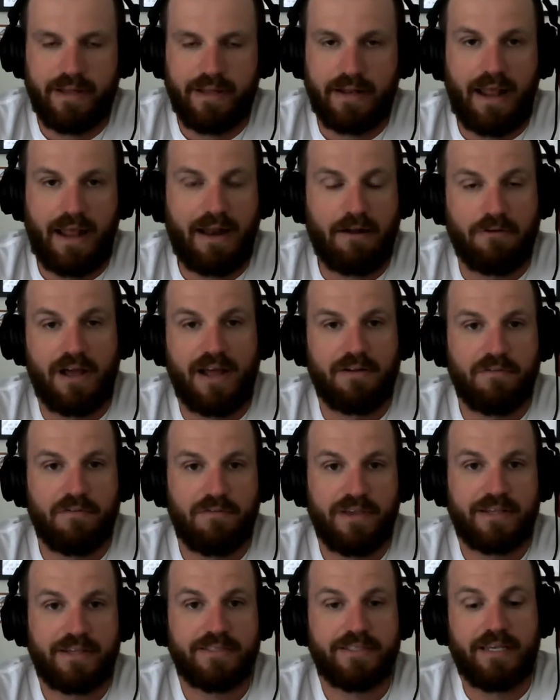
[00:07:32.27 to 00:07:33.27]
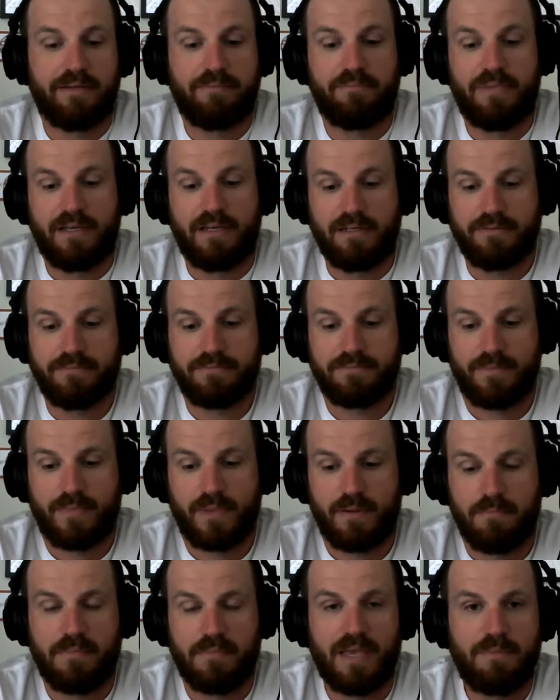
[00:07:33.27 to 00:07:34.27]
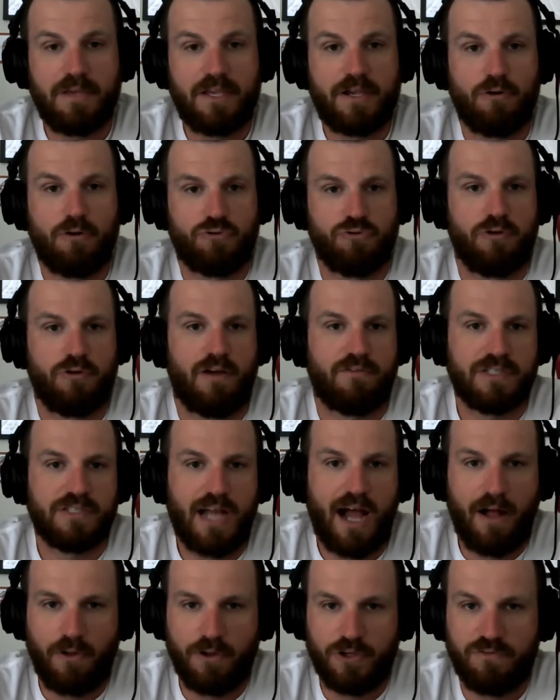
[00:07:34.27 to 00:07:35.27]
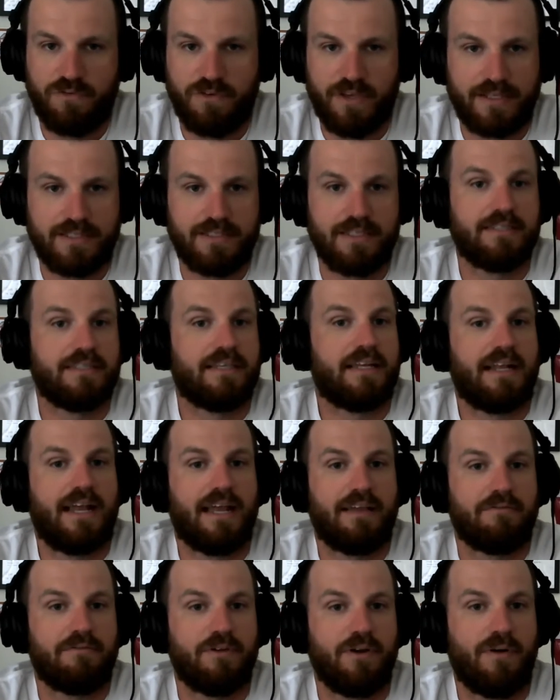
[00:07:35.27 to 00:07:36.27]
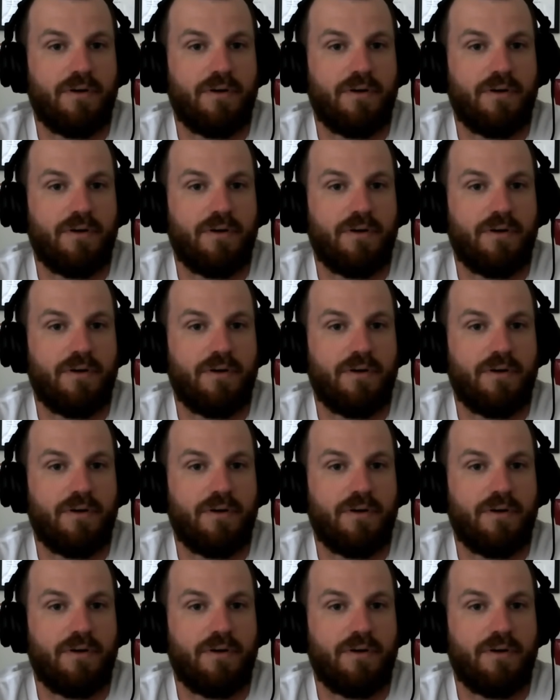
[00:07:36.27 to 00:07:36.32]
And I don't know how to fix it, but maybe Coach Rudolph's knowledge fixes it. I don't